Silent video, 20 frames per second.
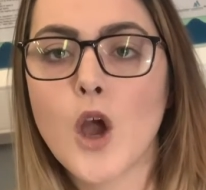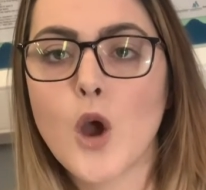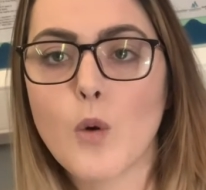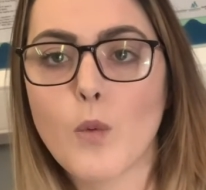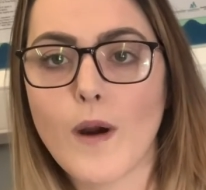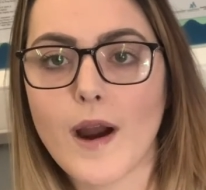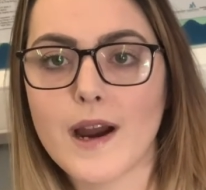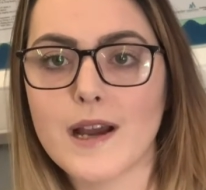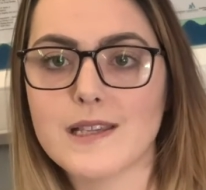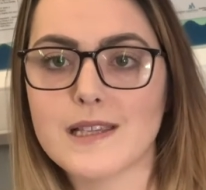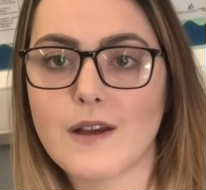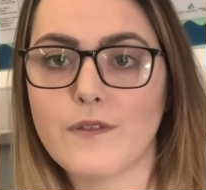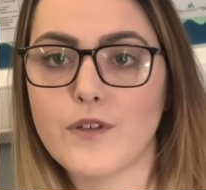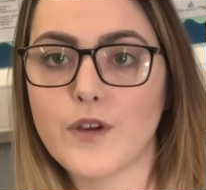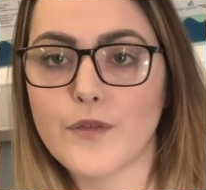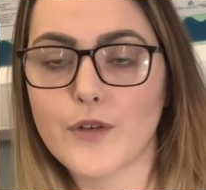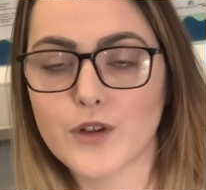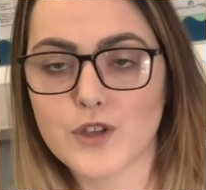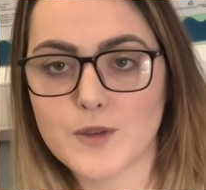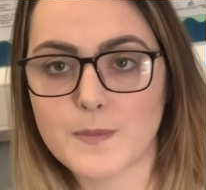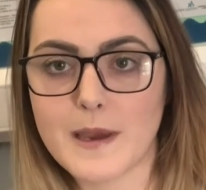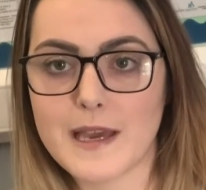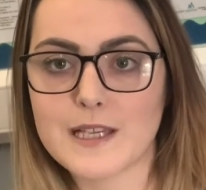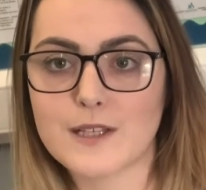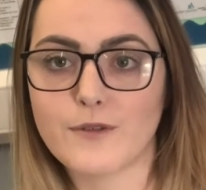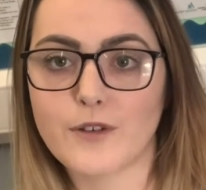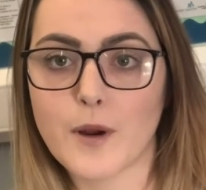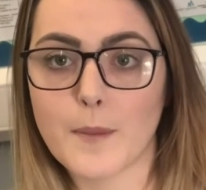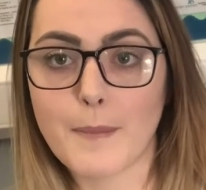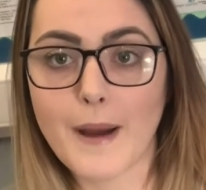Whereas if you've got space
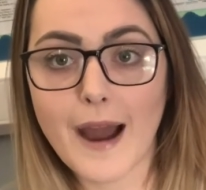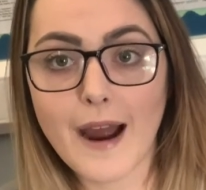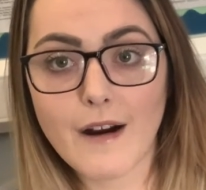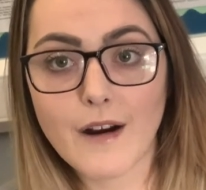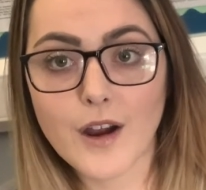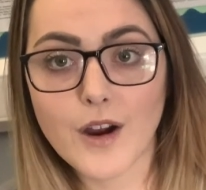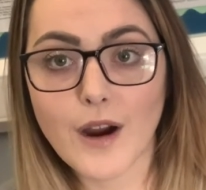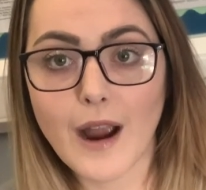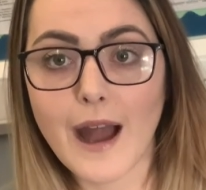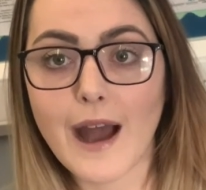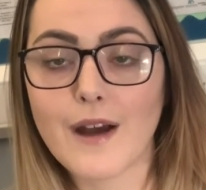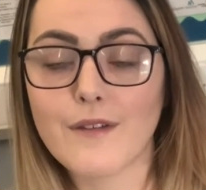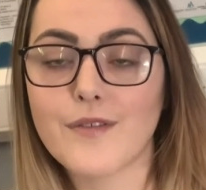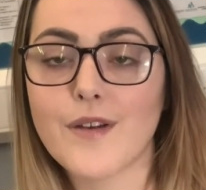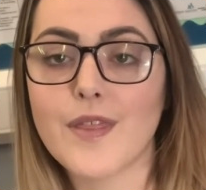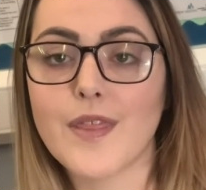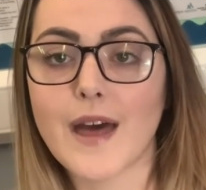for a paragraph,